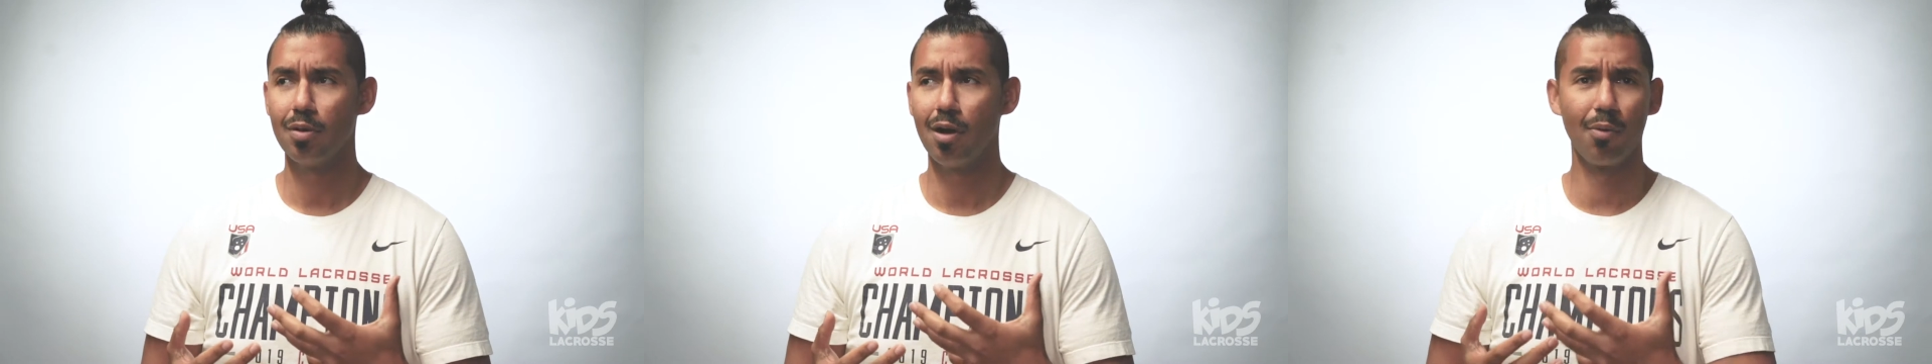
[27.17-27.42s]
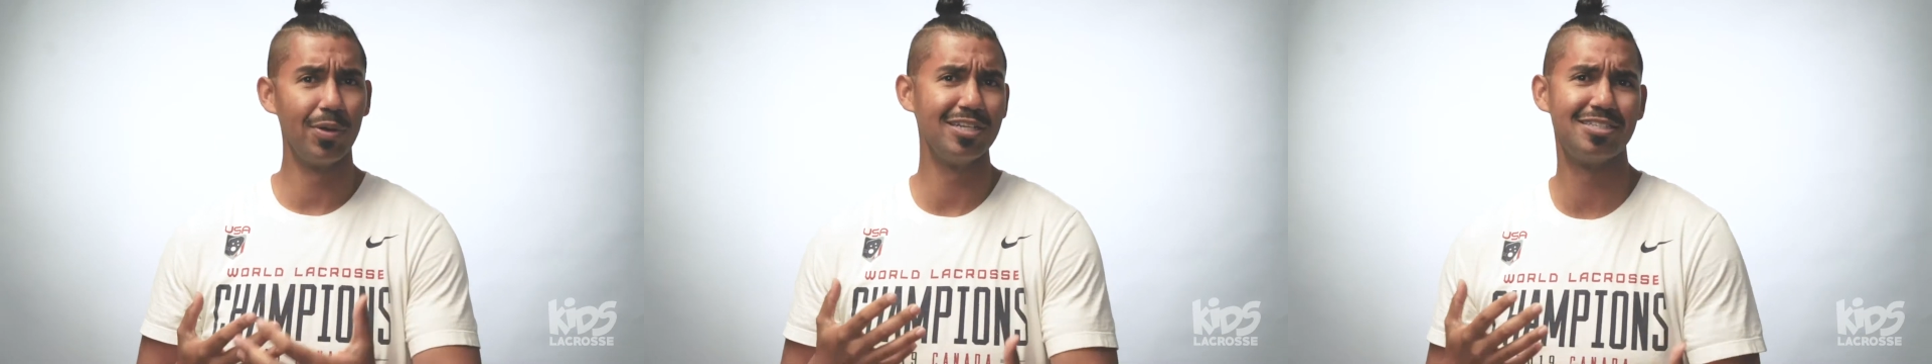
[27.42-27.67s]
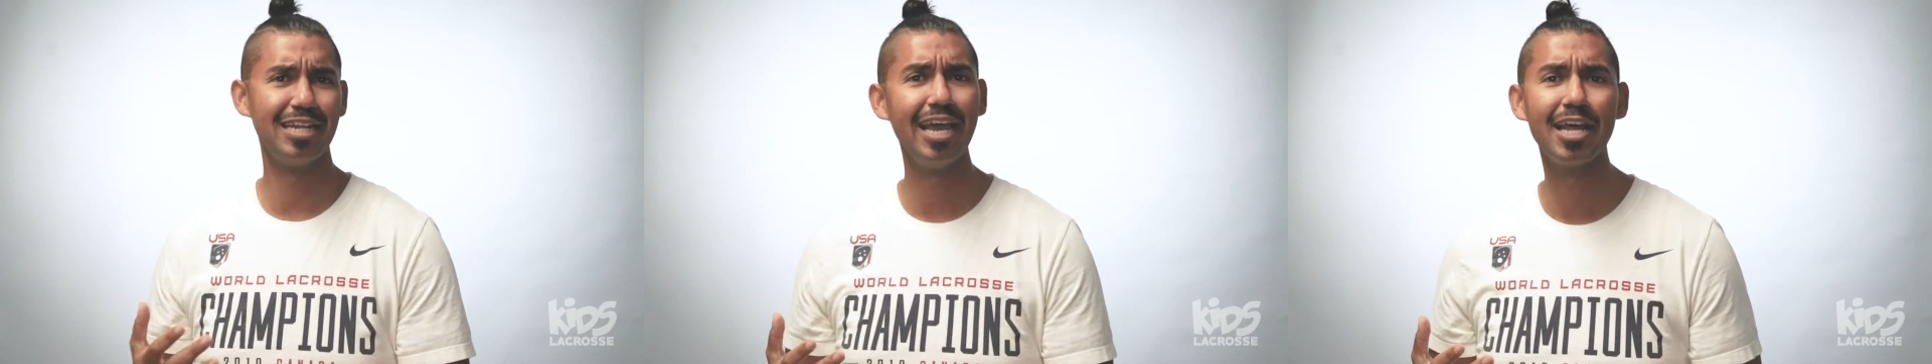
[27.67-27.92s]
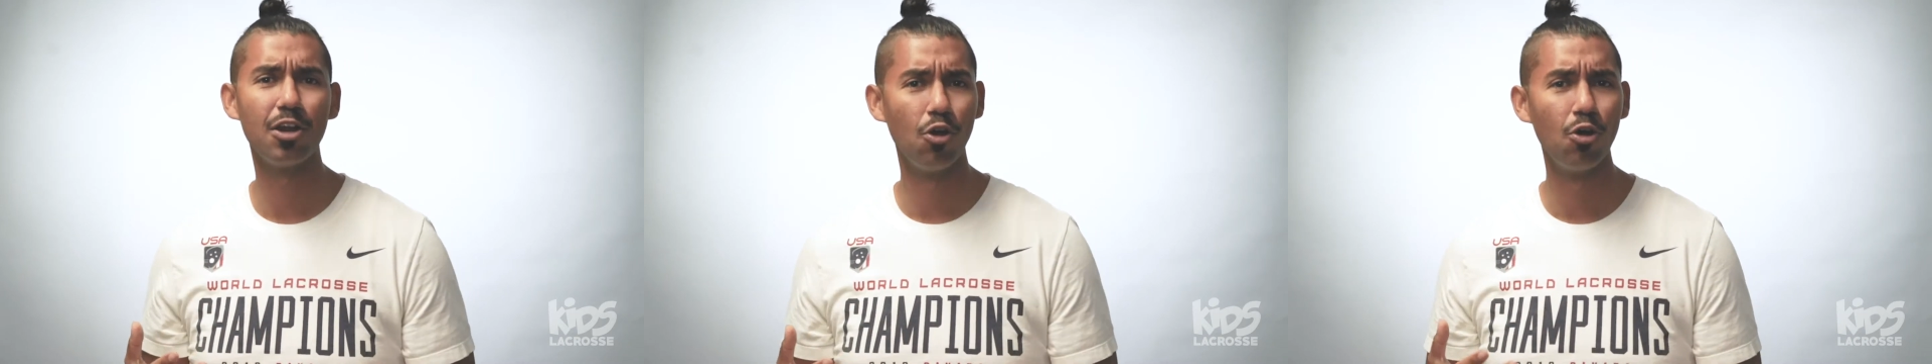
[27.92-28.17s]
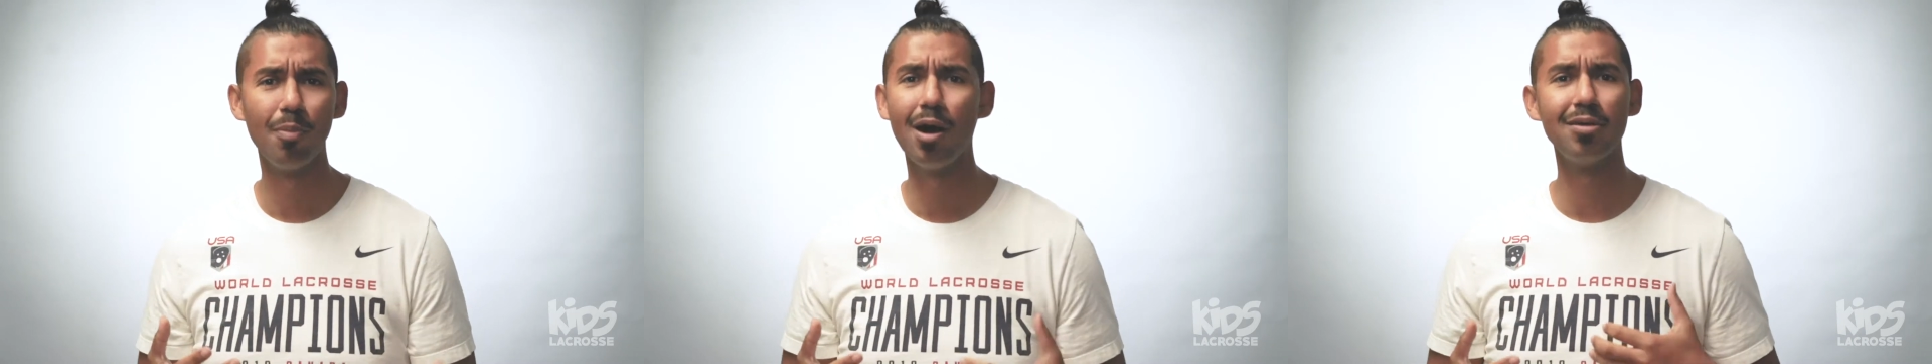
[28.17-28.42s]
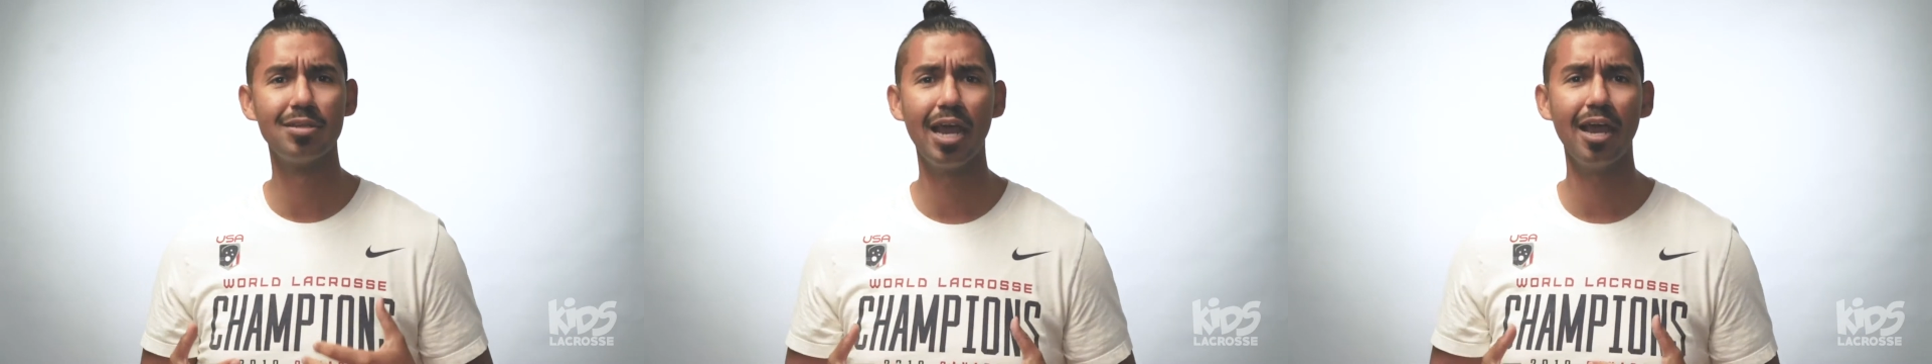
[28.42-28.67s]
Are we to stay at home
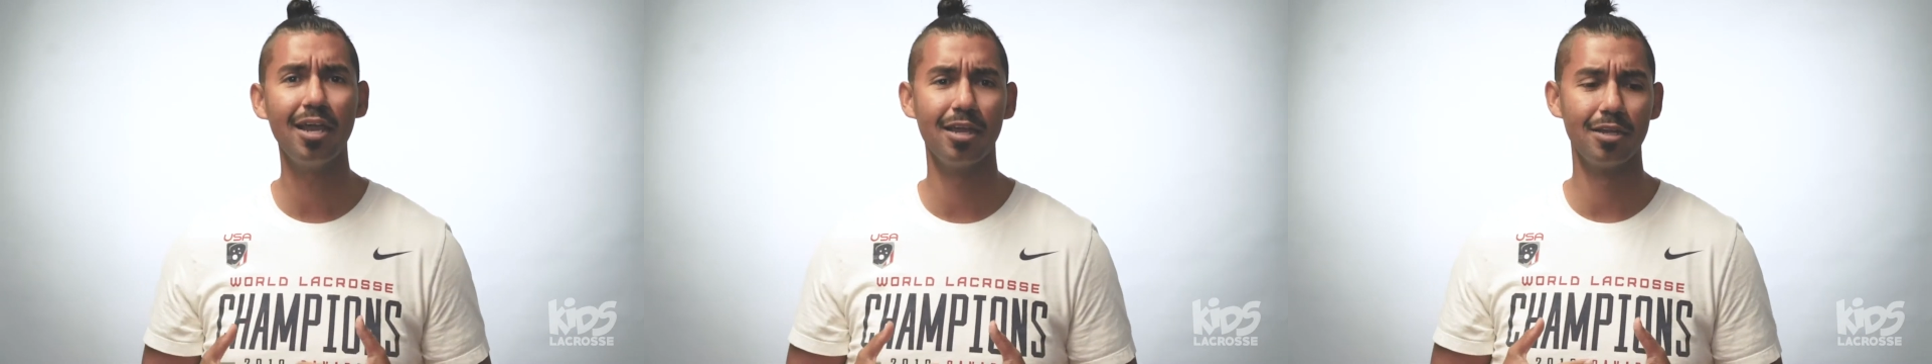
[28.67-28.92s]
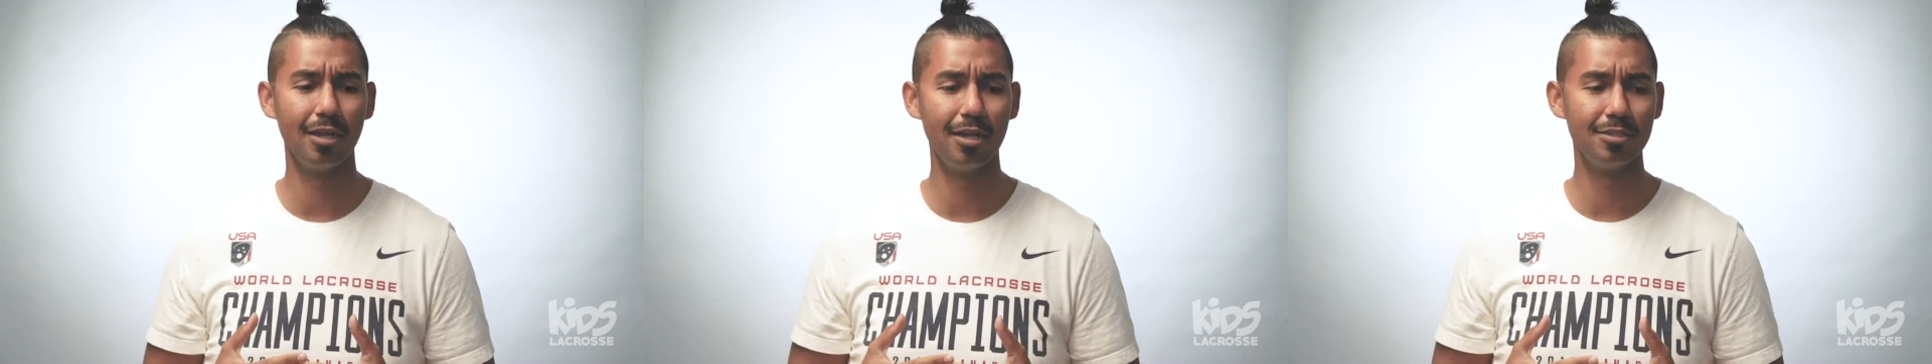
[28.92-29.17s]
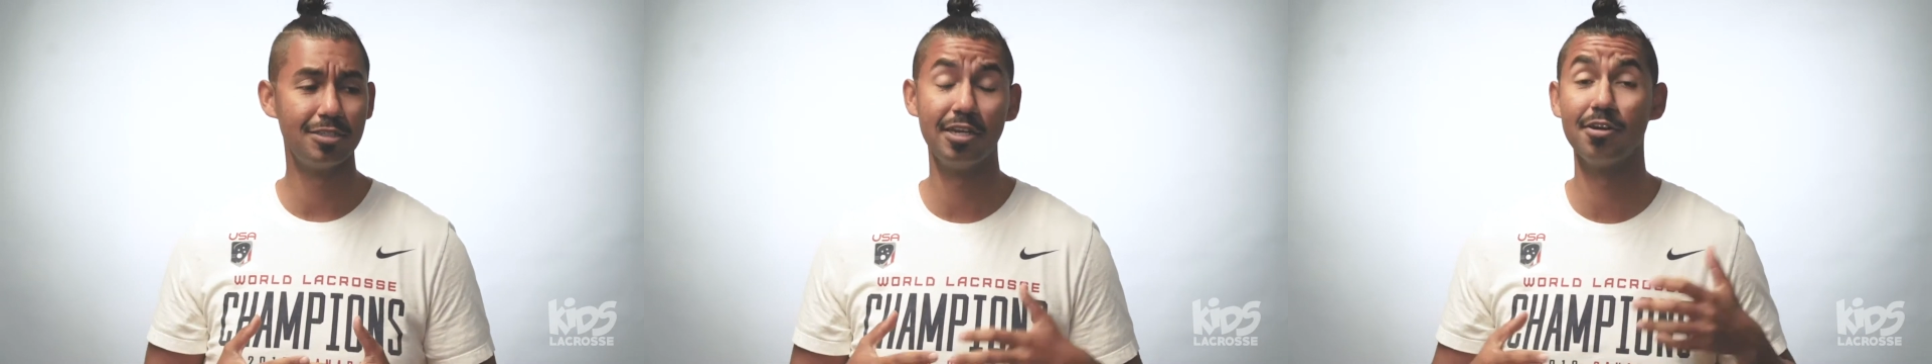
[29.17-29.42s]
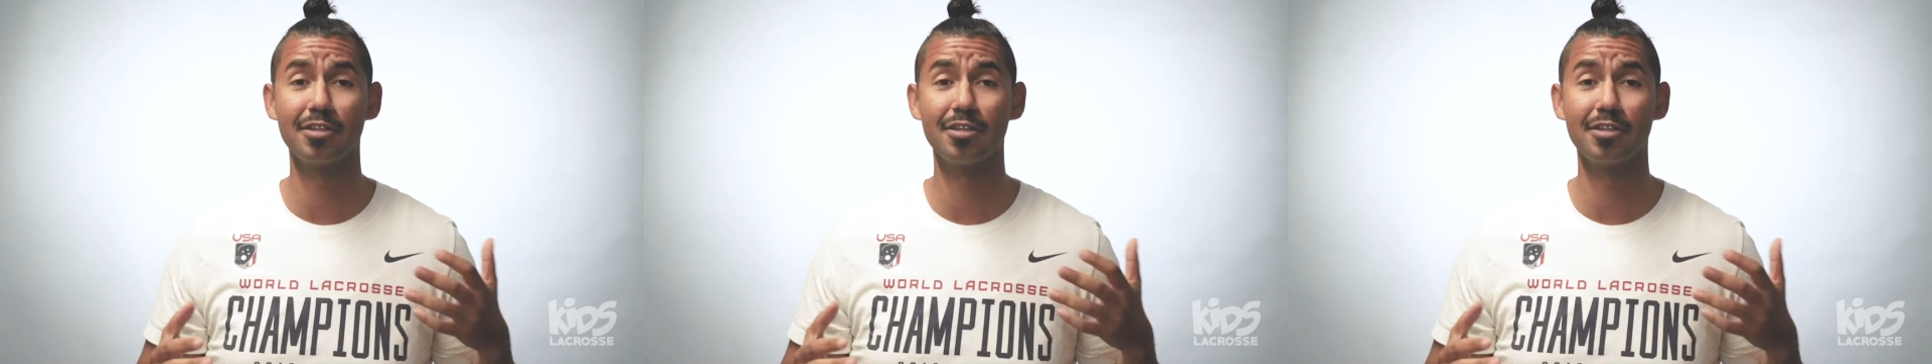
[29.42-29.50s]
all day and sit